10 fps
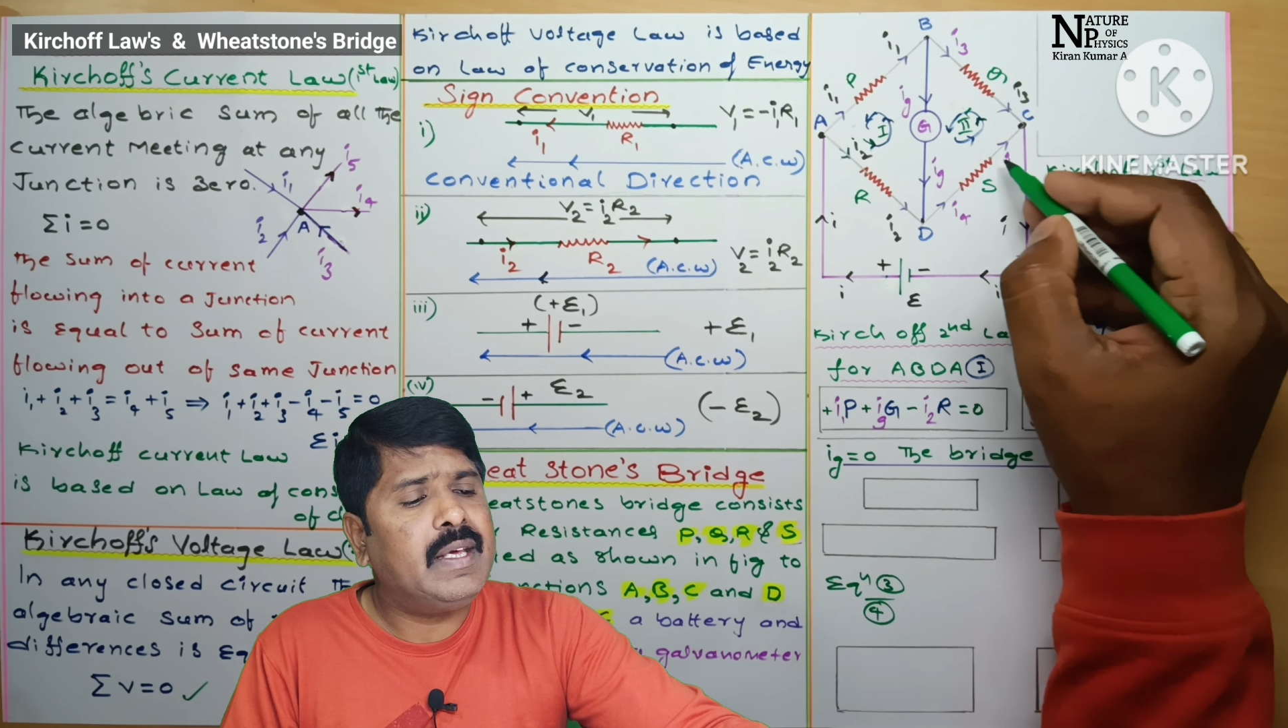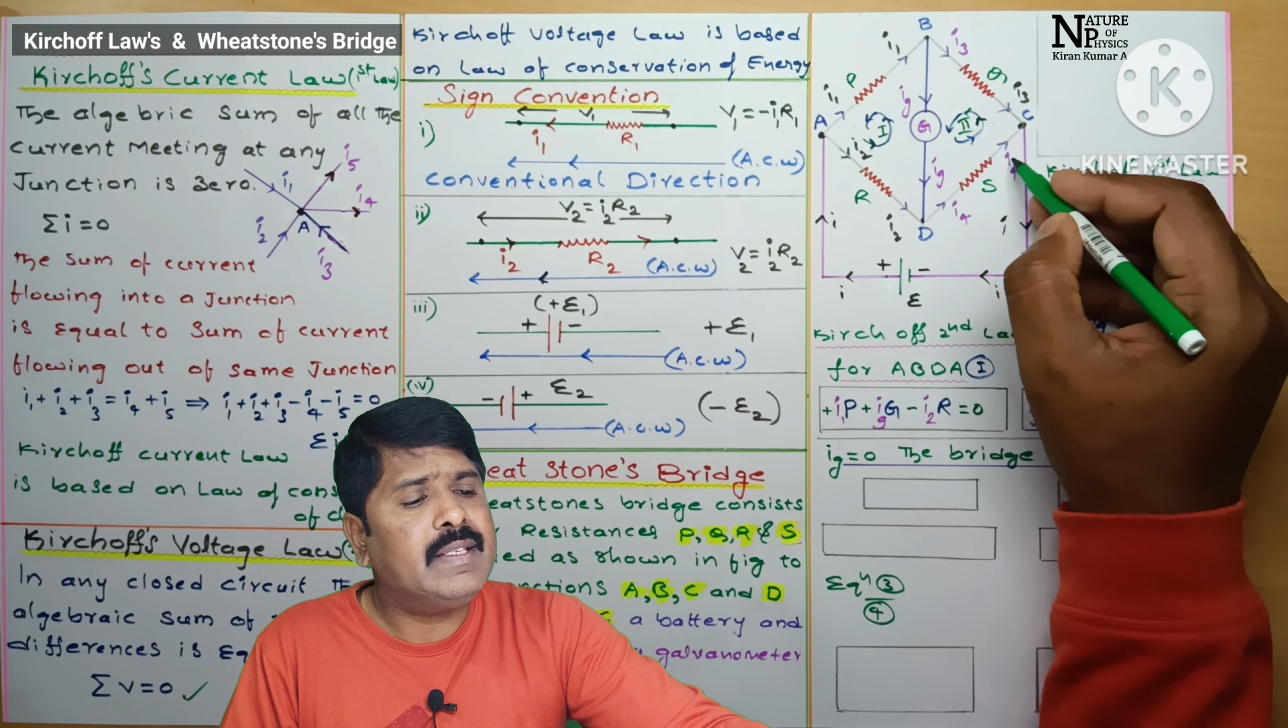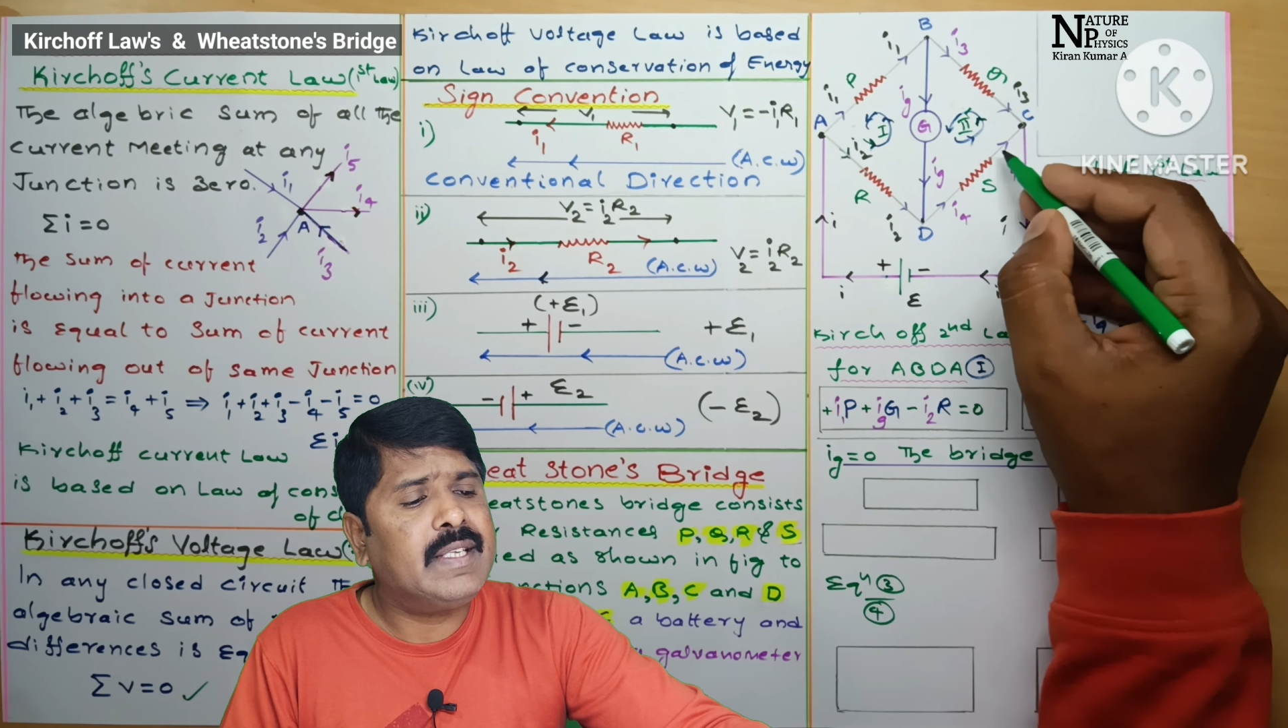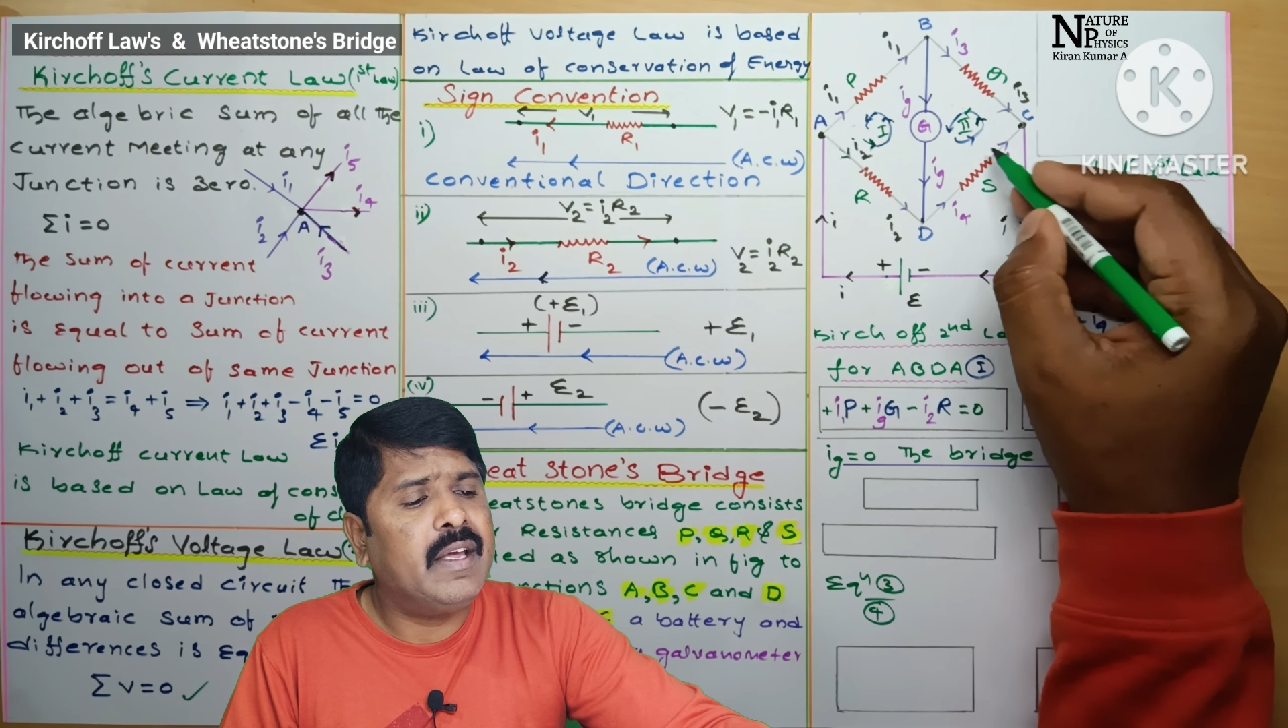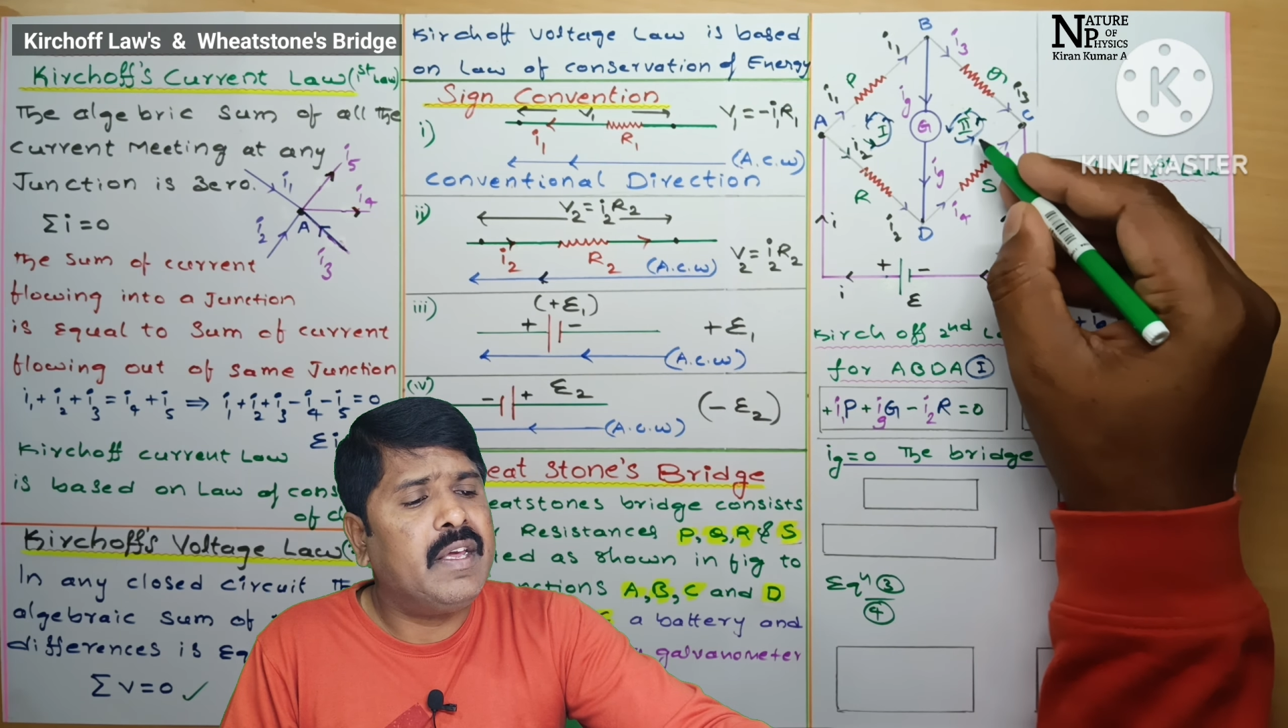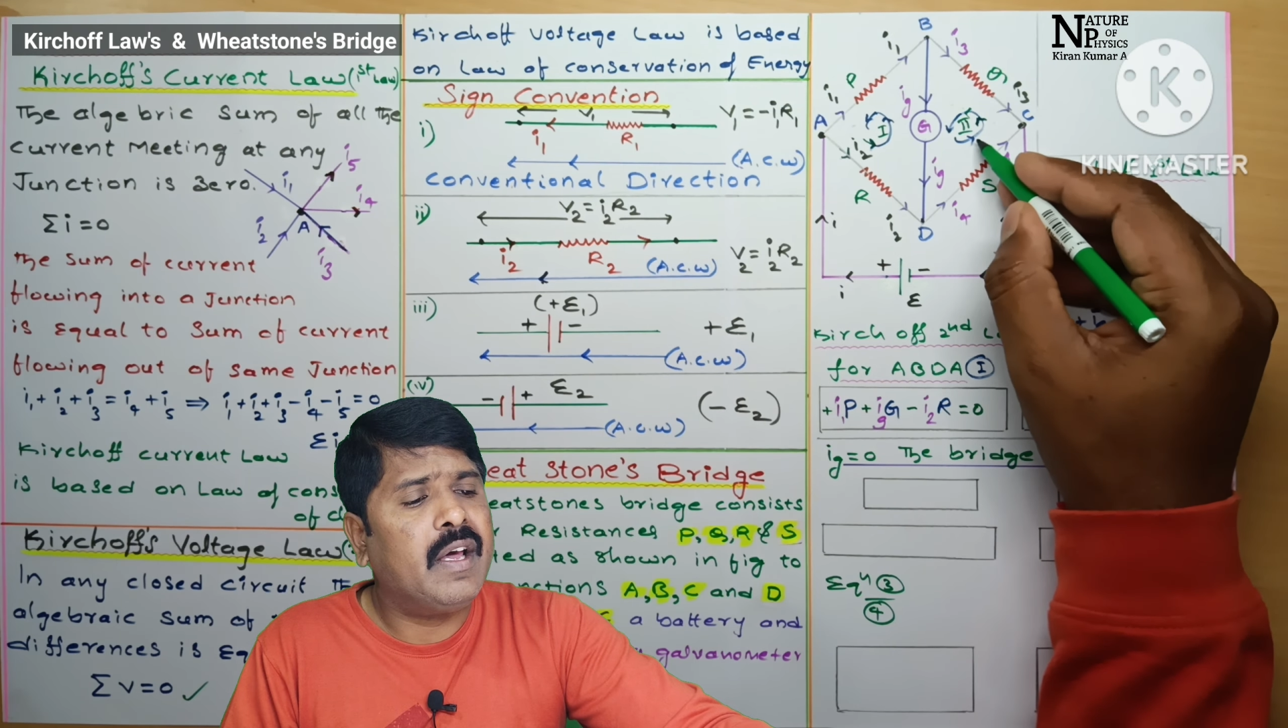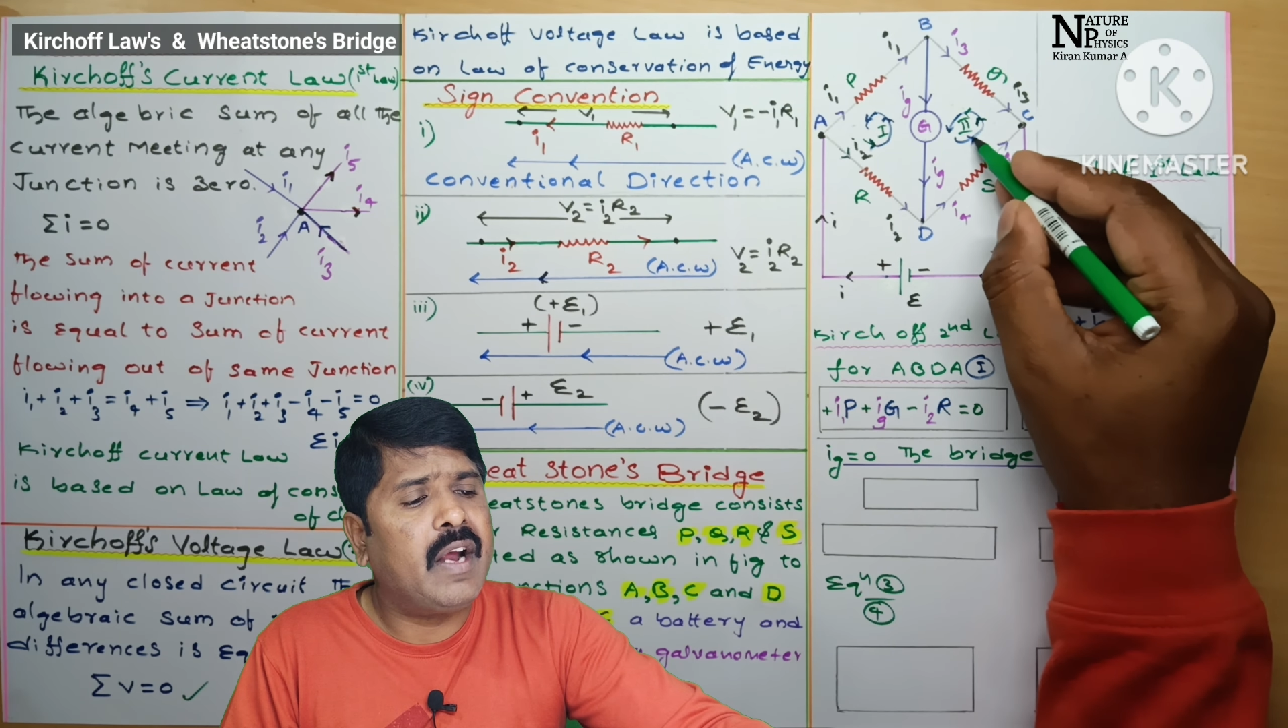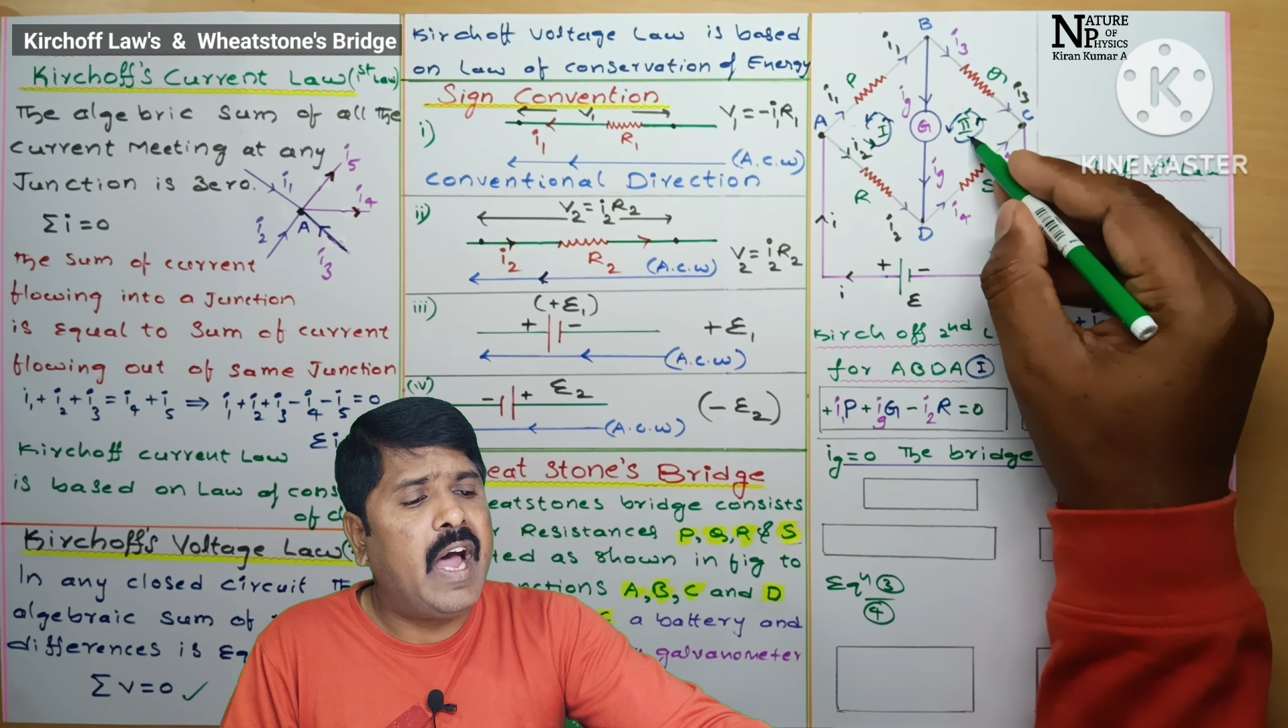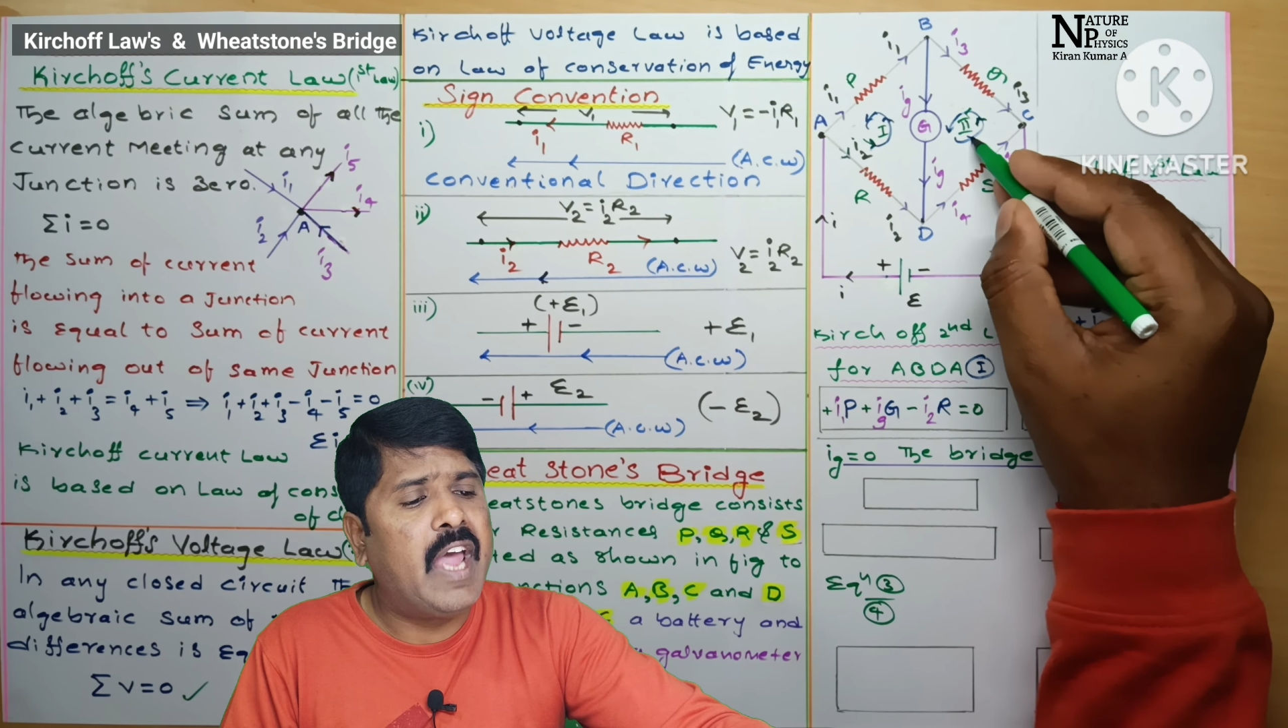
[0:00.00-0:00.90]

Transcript: is here